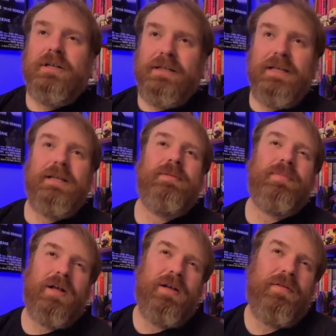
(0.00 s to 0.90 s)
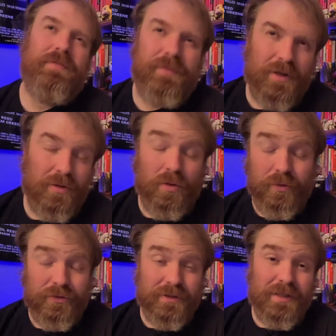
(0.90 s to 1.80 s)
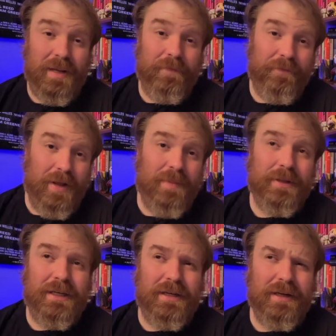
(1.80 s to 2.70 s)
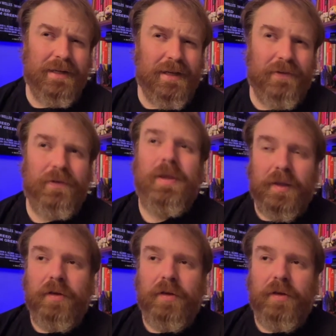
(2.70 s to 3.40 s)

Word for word: team of a whole Shazam family, I guess,